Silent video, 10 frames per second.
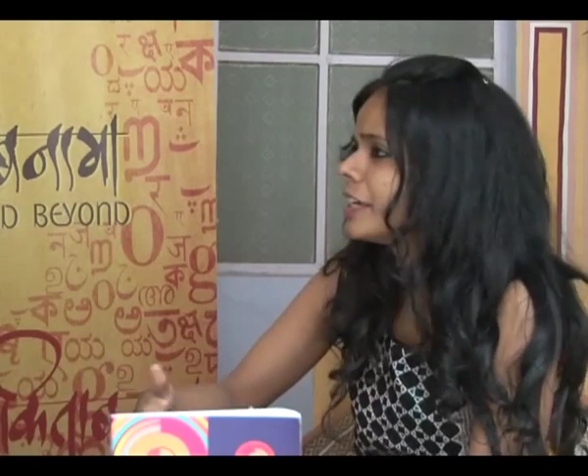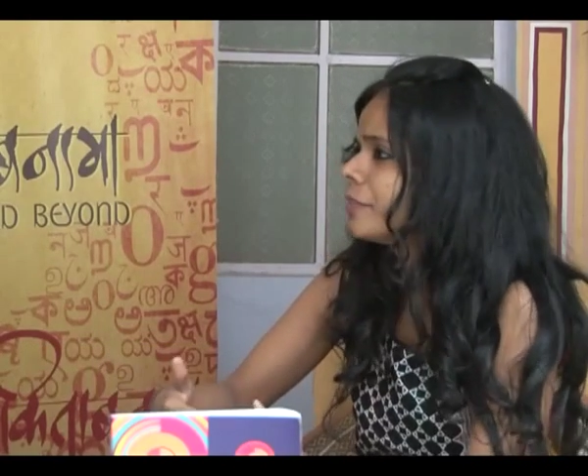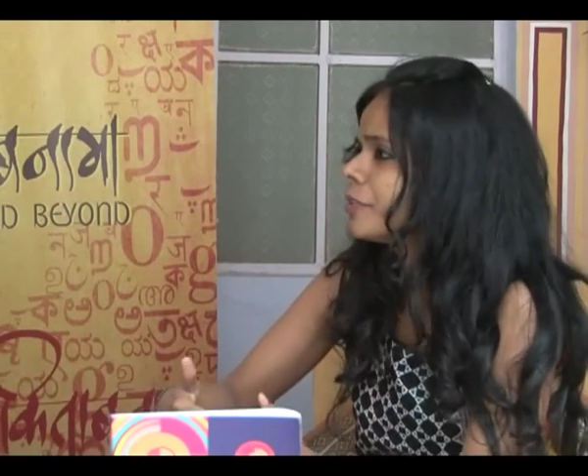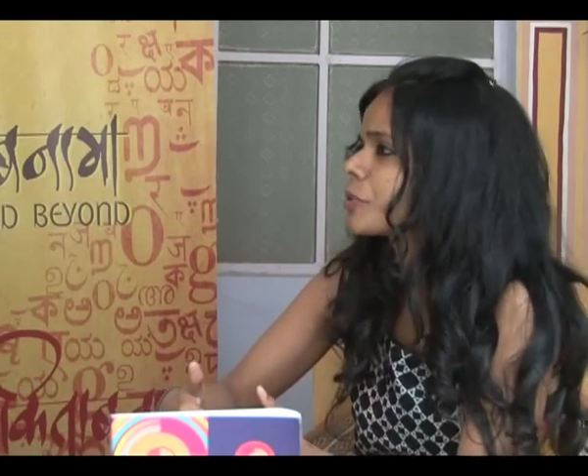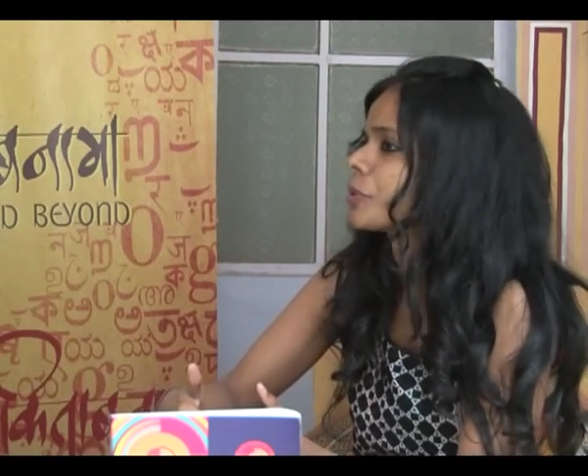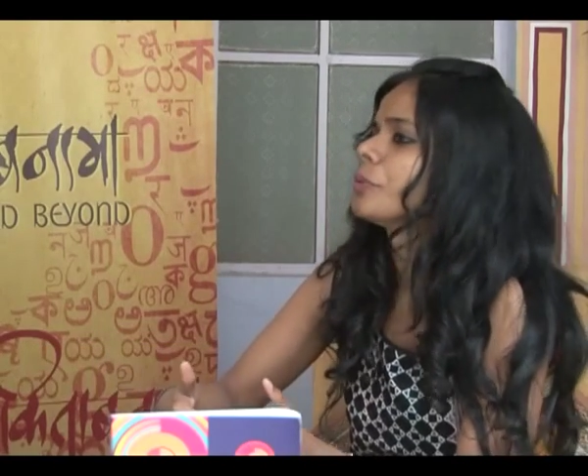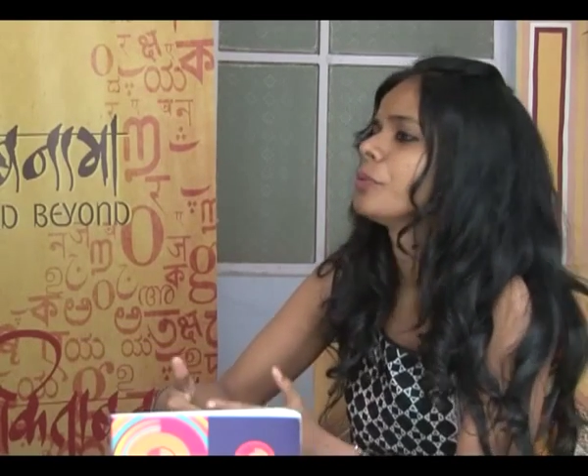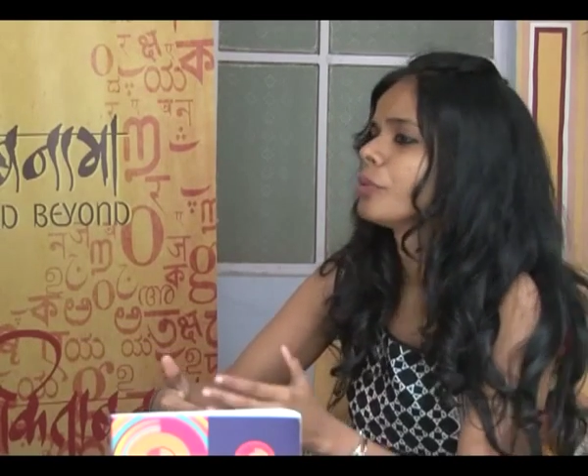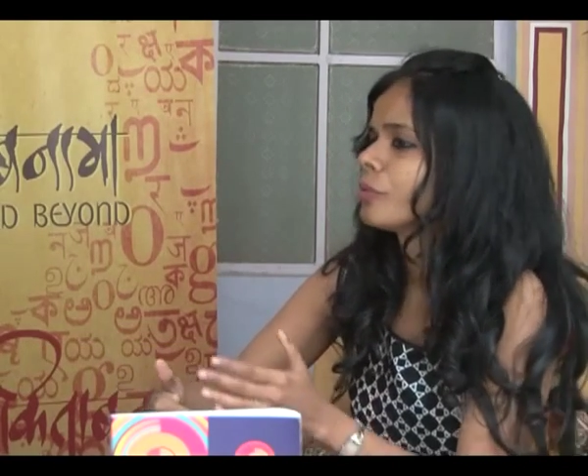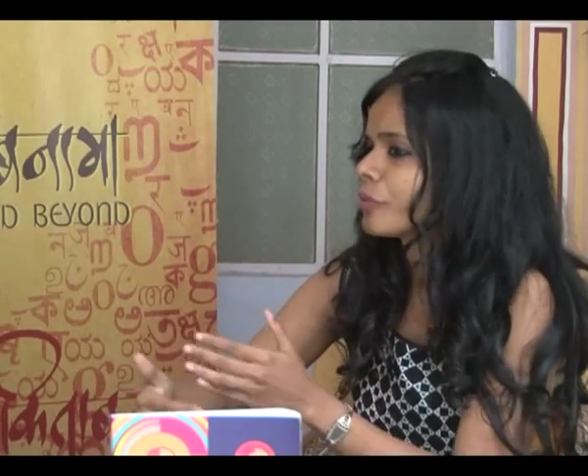in which
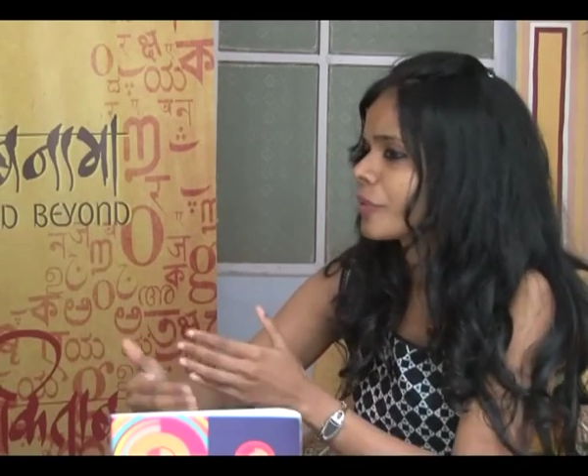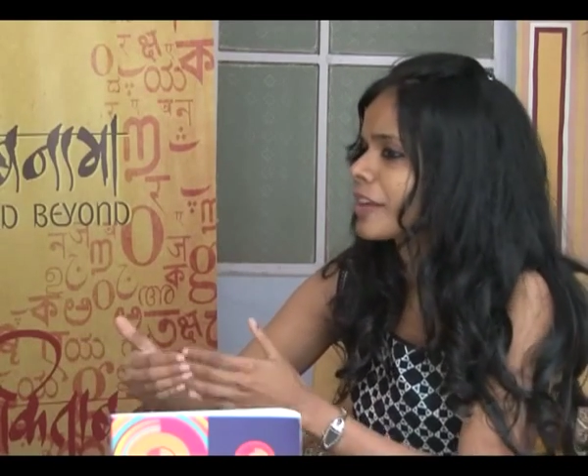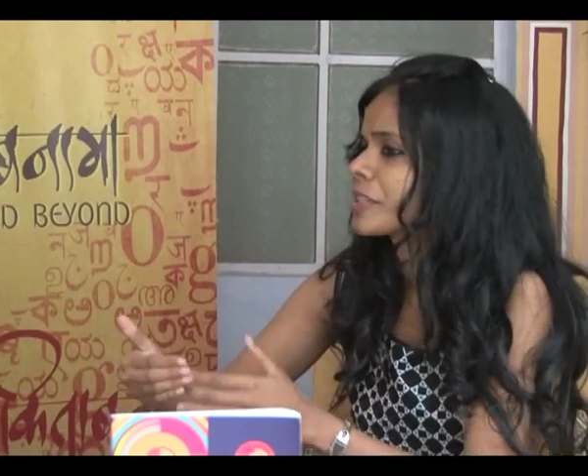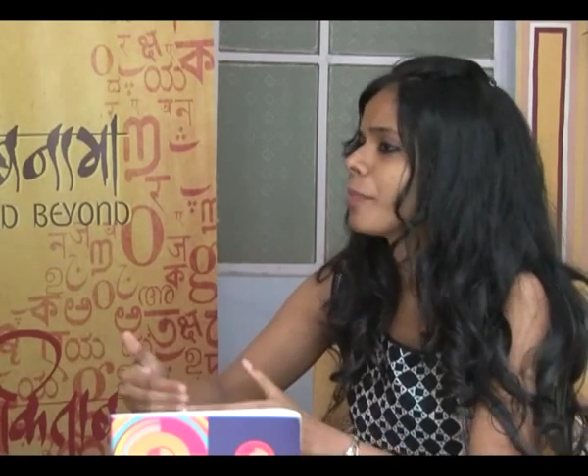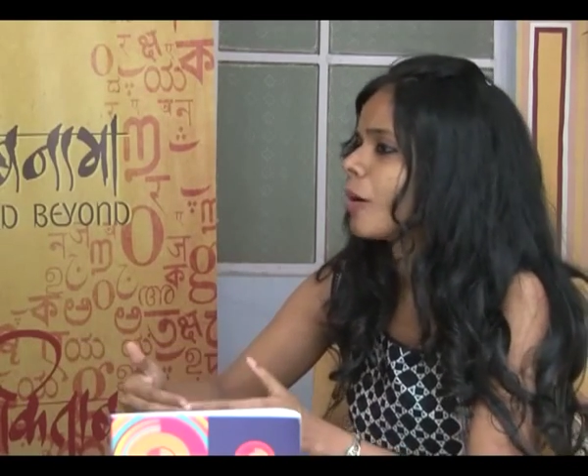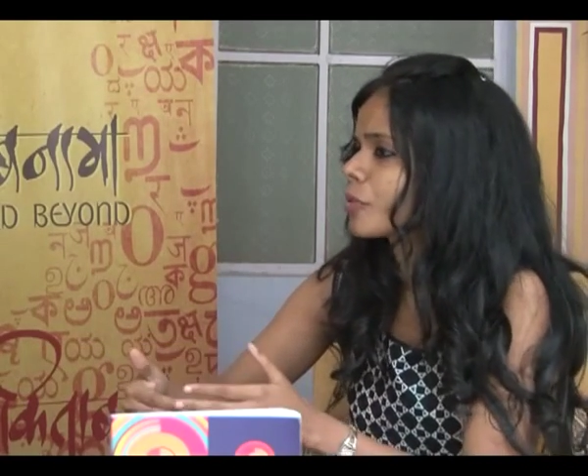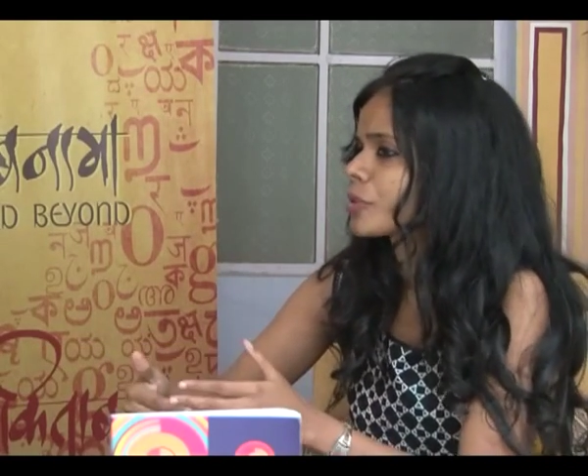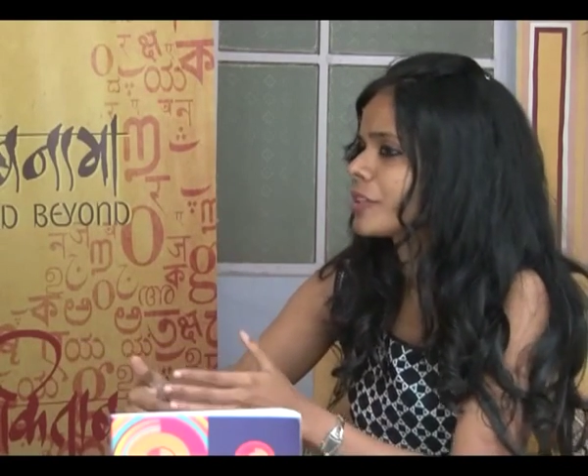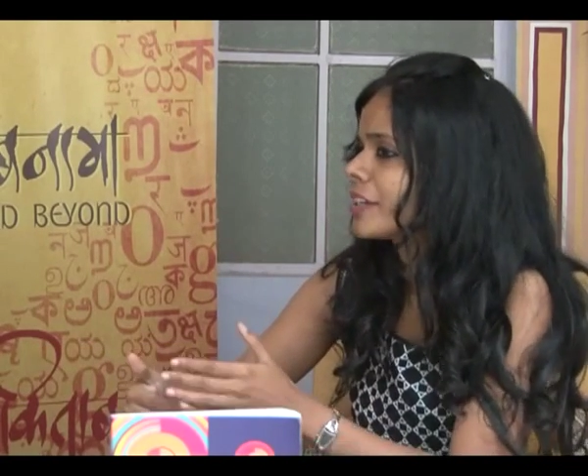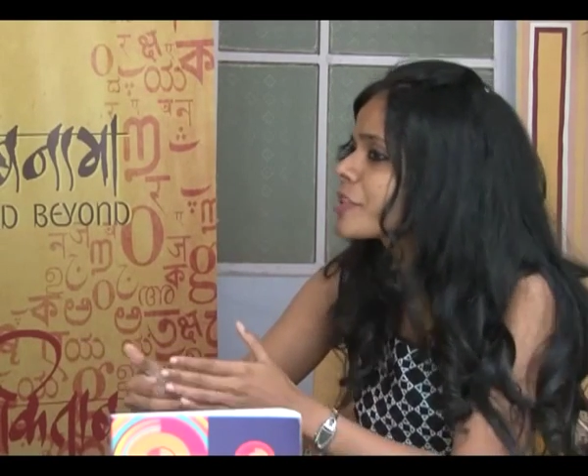you write about
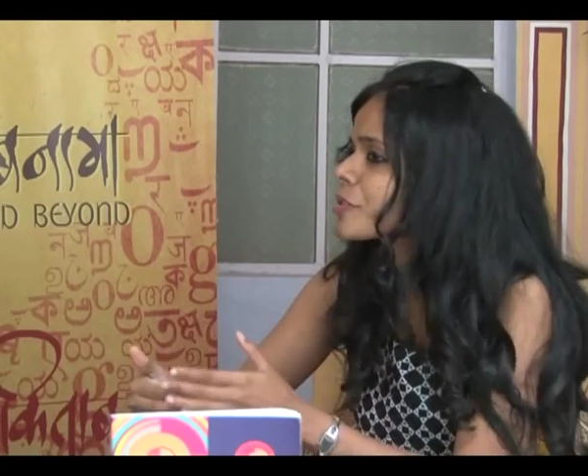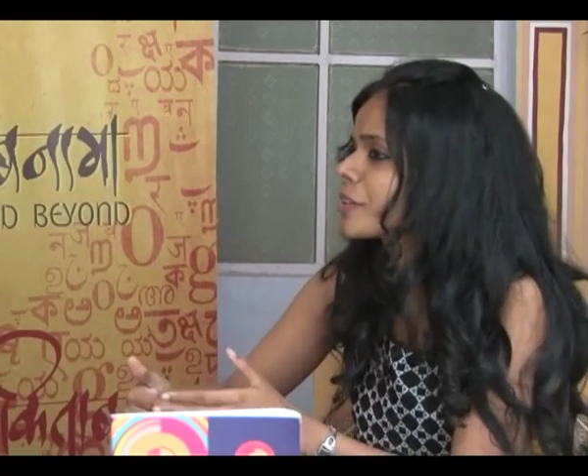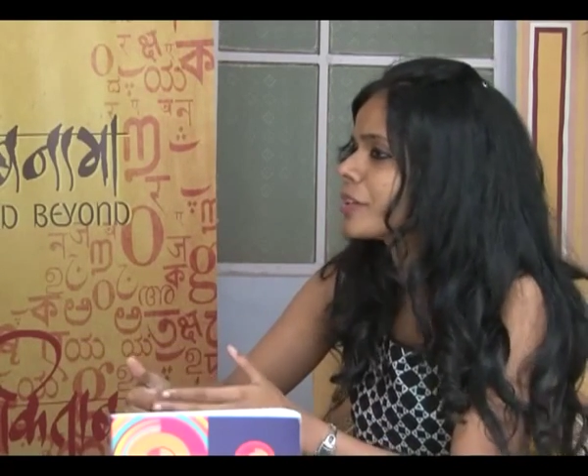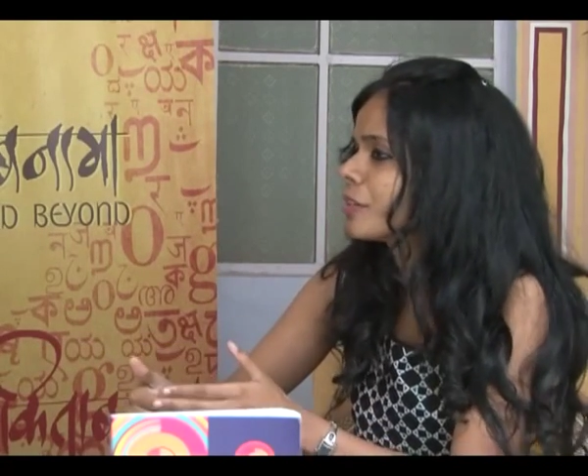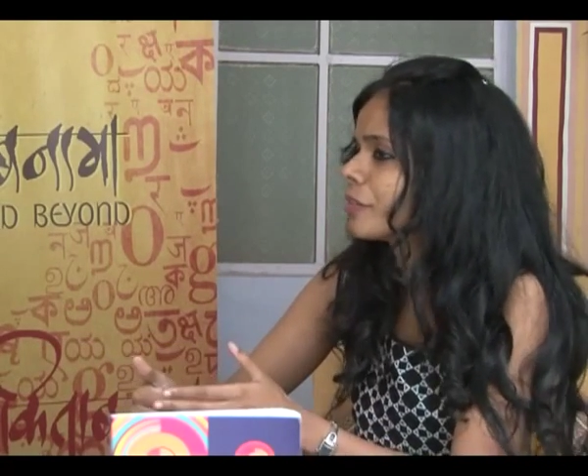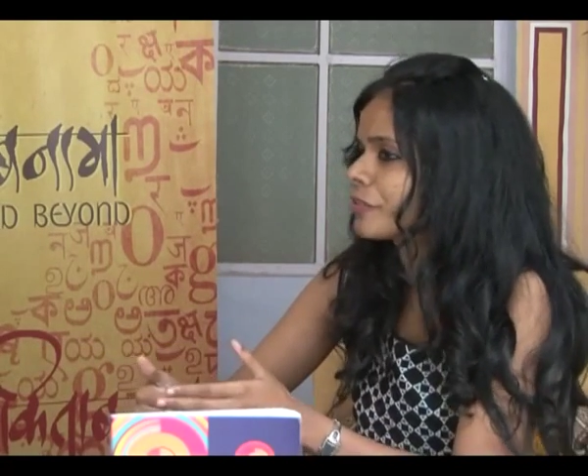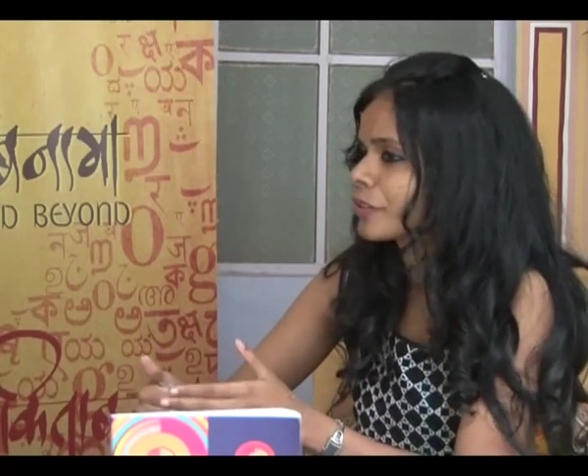the history of